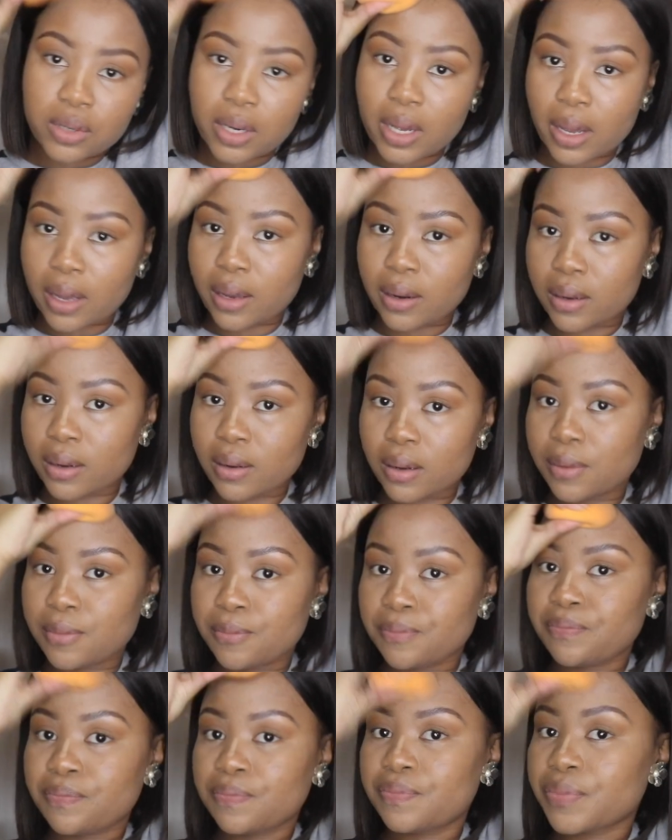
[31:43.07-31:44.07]
and
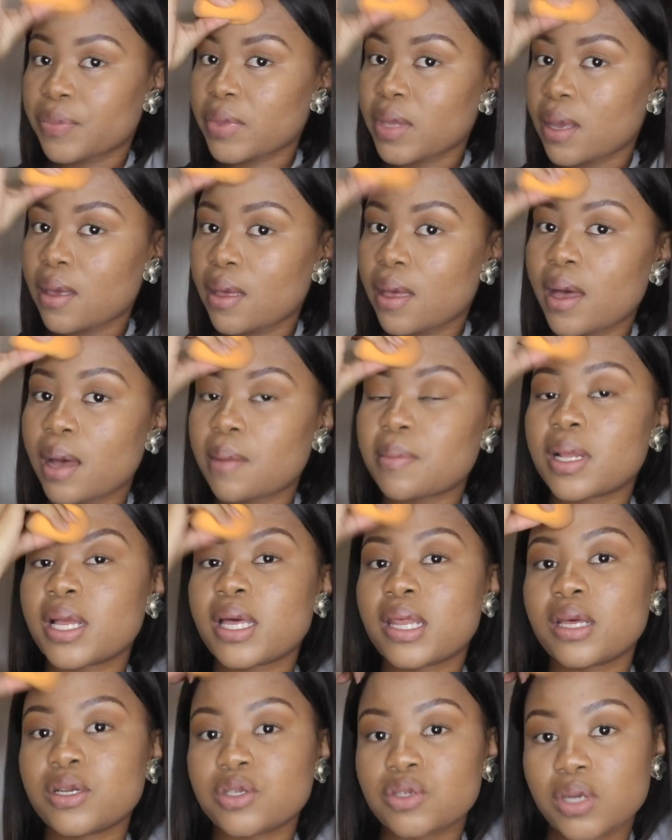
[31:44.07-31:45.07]
I'm glad
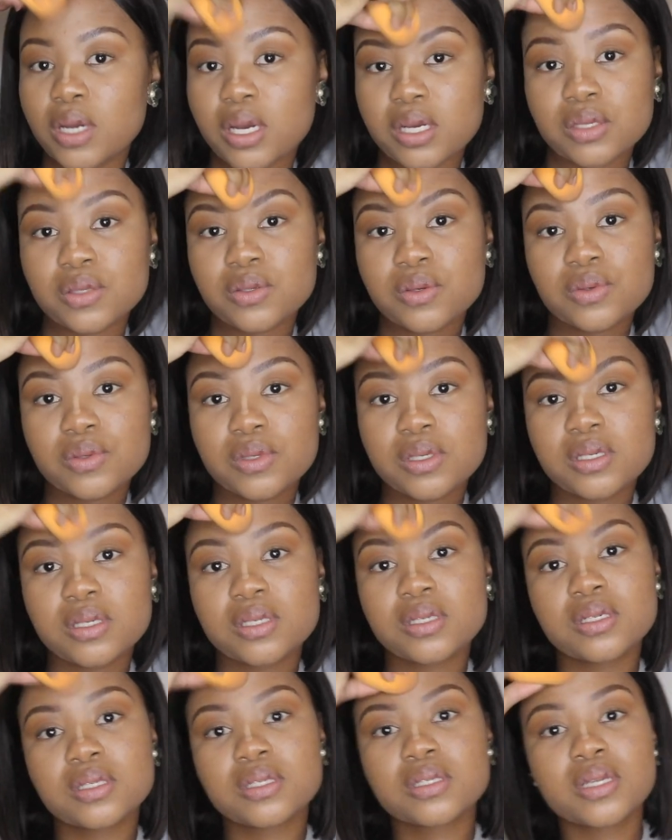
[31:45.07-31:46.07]
that you guys
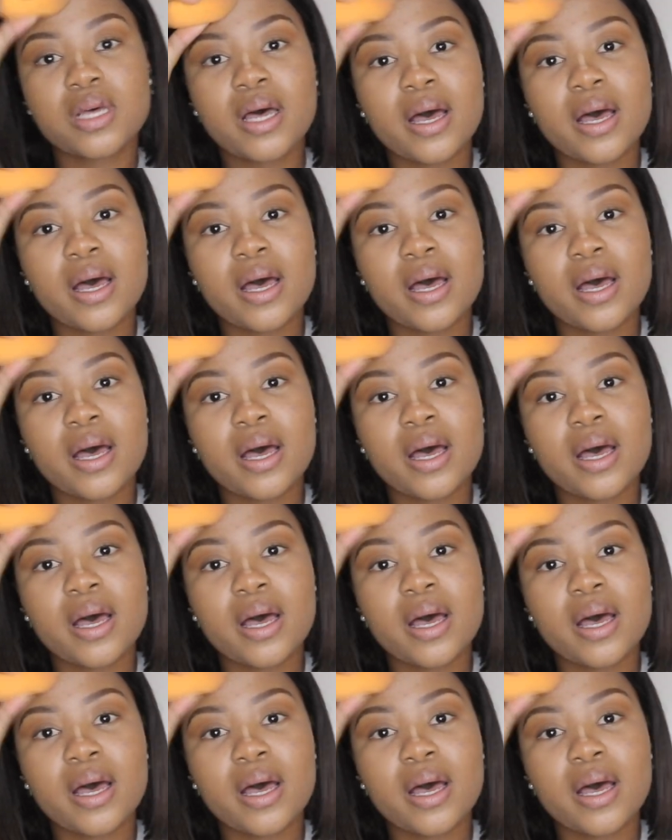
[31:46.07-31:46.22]
notice.